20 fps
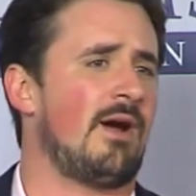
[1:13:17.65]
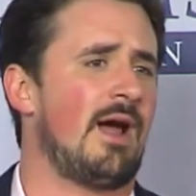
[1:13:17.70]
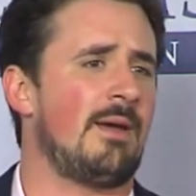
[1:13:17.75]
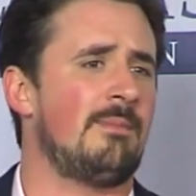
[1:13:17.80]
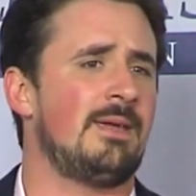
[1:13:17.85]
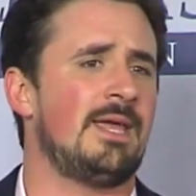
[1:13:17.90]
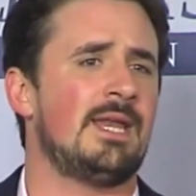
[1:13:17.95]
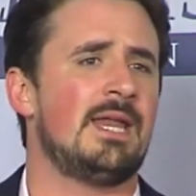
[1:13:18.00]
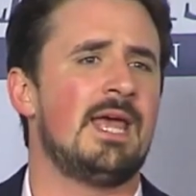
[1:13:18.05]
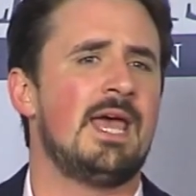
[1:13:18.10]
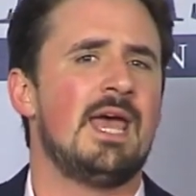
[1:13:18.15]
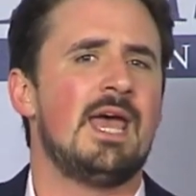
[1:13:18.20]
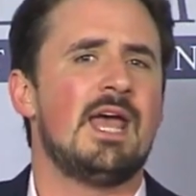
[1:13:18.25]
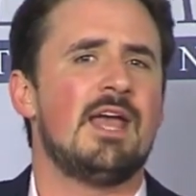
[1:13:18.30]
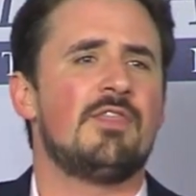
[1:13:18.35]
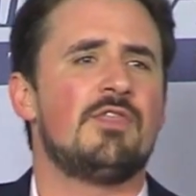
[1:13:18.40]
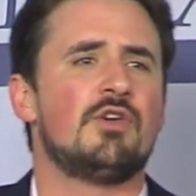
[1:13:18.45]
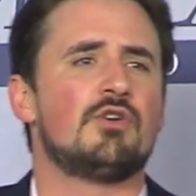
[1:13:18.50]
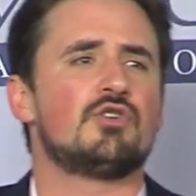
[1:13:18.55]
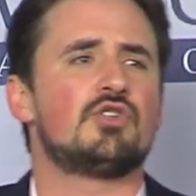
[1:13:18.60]
I mean,
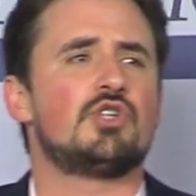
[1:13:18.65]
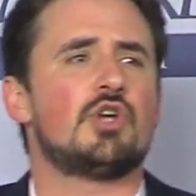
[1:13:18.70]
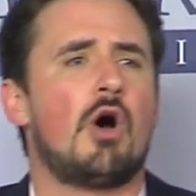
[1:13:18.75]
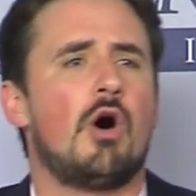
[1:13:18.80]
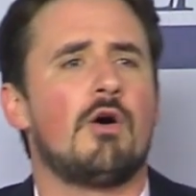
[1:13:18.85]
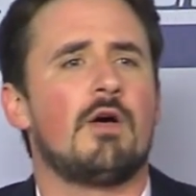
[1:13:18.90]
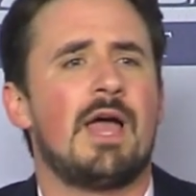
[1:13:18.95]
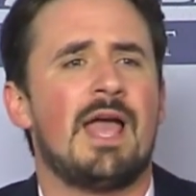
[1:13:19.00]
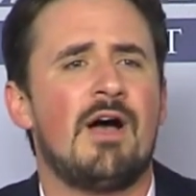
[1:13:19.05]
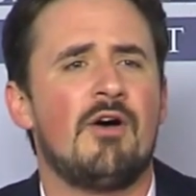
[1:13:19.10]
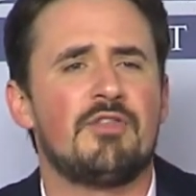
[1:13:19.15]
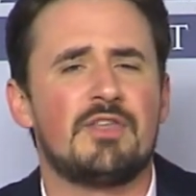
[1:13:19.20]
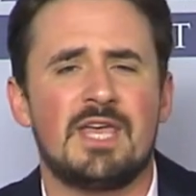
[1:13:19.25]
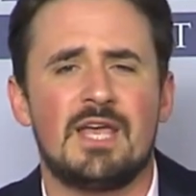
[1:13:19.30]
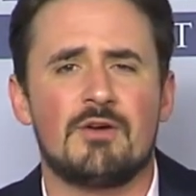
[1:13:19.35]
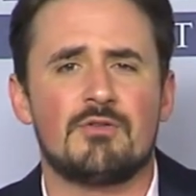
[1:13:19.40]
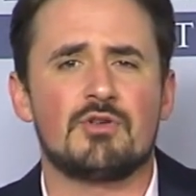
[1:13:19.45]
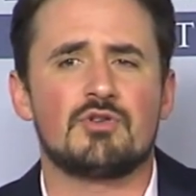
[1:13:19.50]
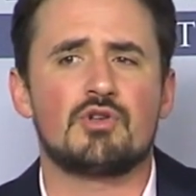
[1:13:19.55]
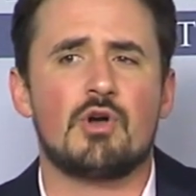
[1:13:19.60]
there's all
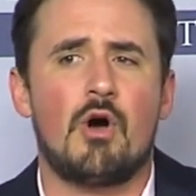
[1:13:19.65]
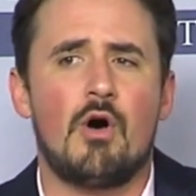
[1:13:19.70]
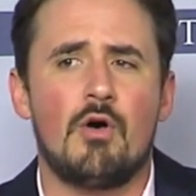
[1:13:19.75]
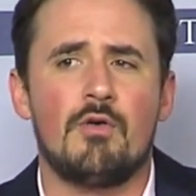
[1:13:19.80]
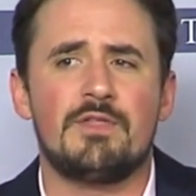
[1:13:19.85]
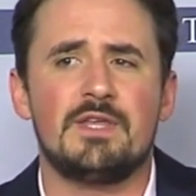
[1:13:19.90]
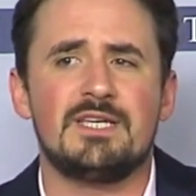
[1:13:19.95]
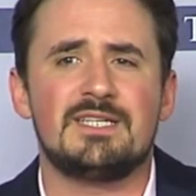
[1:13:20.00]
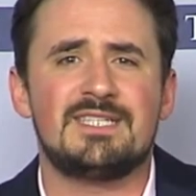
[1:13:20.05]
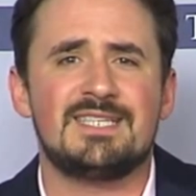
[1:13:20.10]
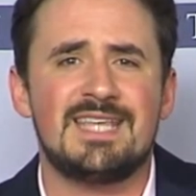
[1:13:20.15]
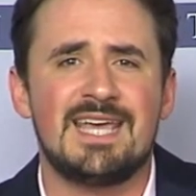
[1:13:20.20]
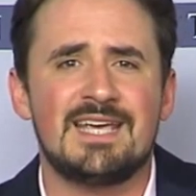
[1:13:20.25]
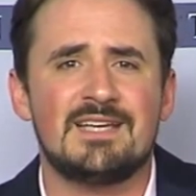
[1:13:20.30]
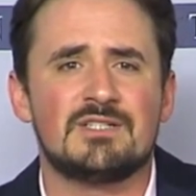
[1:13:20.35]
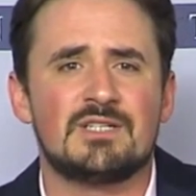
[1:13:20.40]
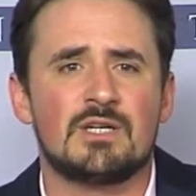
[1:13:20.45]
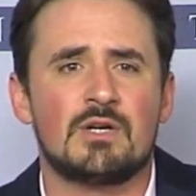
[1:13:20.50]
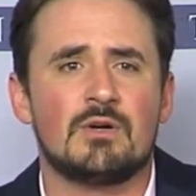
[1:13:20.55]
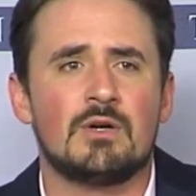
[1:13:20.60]
healthcare, there's all these
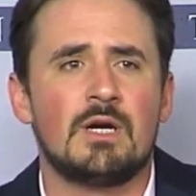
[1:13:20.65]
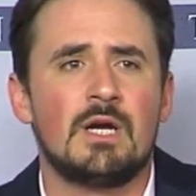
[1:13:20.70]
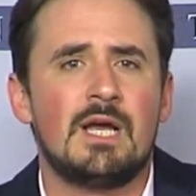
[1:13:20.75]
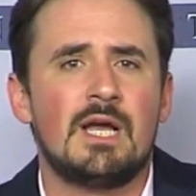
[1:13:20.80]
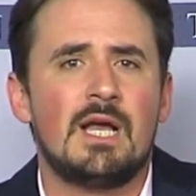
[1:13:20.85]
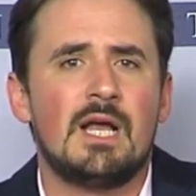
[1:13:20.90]
things that are,